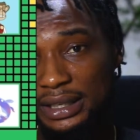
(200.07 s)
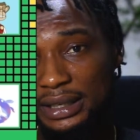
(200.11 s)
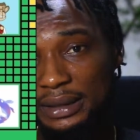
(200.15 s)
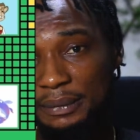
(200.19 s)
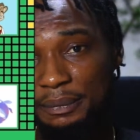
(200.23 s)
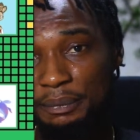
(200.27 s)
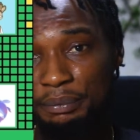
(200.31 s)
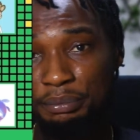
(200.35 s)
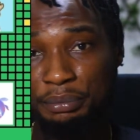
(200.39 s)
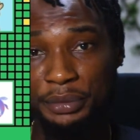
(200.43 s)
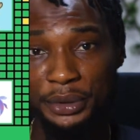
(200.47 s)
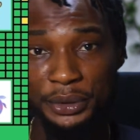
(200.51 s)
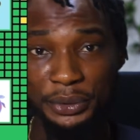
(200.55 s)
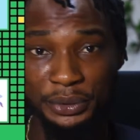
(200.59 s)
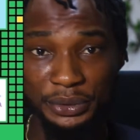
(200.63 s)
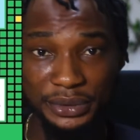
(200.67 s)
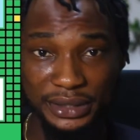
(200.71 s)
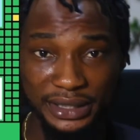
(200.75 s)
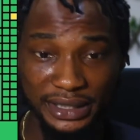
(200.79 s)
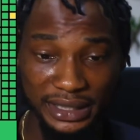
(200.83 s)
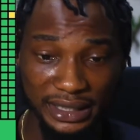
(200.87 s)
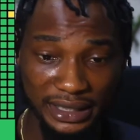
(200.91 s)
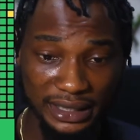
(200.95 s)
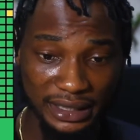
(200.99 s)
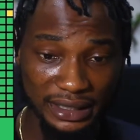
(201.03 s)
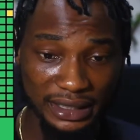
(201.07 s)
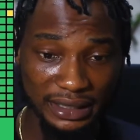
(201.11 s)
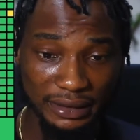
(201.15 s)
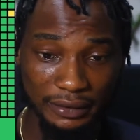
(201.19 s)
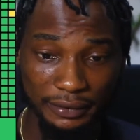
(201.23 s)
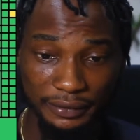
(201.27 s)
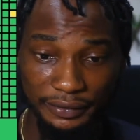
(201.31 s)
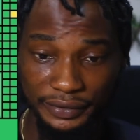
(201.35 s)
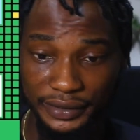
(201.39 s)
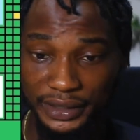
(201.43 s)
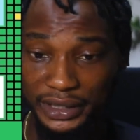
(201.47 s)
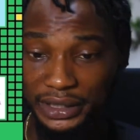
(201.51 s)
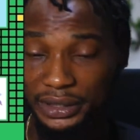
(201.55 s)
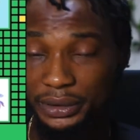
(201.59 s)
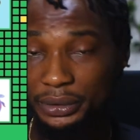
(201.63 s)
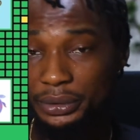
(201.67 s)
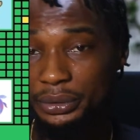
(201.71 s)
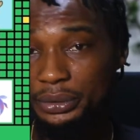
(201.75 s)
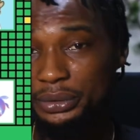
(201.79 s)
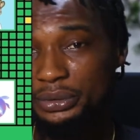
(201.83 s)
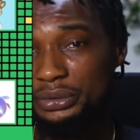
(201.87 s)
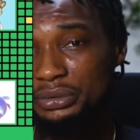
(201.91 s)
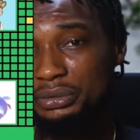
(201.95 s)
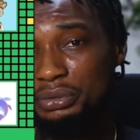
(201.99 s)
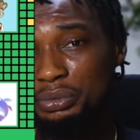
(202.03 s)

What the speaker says: music, videos,